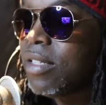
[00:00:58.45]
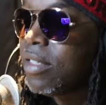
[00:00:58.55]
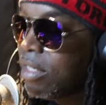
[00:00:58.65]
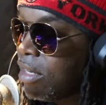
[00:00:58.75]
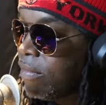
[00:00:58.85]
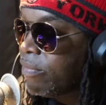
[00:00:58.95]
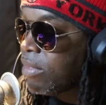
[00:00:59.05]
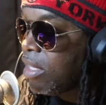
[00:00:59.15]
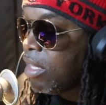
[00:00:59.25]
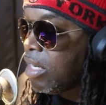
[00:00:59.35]
You know?
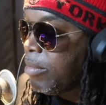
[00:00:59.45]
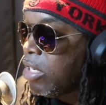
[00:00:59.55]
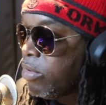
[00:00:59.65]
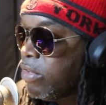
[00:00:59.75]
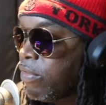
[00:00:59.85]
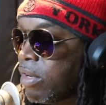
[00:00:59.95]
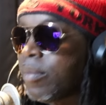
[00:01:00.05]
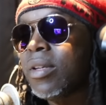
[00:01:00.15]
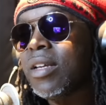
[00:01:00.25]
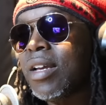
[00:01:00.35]
And let me know where you're
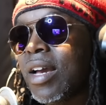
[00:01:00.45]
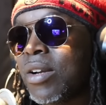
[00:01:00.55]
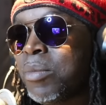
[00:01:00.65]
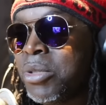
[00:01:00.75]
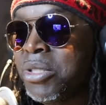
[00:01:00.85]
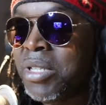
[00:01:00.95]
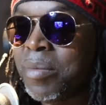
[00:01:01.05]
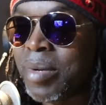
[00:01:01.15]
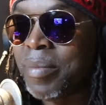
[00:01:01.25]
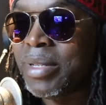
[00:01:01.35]
from. I know most of y'all
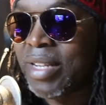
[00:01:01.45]
probably